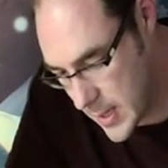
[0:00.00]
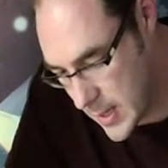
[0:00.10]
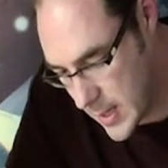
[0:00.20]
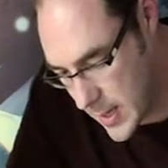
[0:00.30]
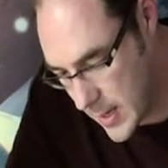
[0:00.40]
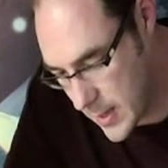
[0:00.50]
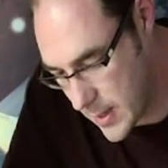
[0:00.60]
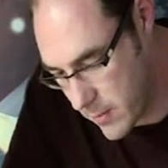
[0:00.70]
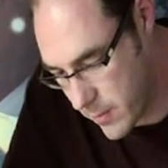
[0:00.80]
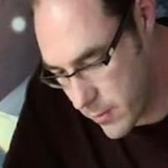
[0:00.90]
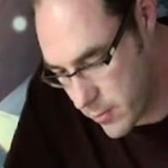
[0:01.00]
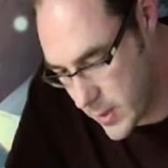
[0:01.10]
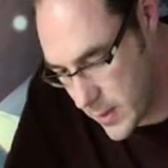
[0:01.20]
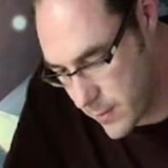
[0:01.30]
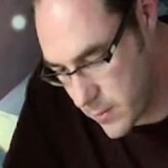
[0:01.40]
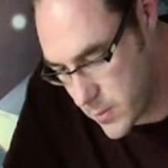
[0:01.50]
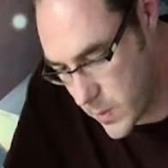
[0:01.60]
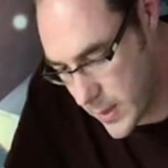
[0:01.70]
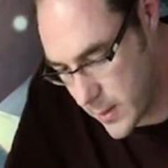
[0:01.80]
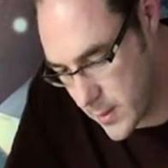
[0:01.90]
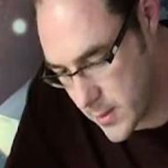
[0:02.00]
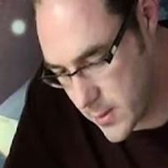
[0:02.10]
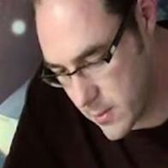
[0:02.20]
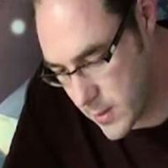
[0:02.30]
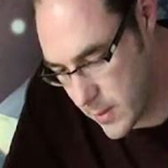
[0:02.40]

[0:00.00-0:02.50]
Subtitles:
Level 3 Evil's Weakness, your Libero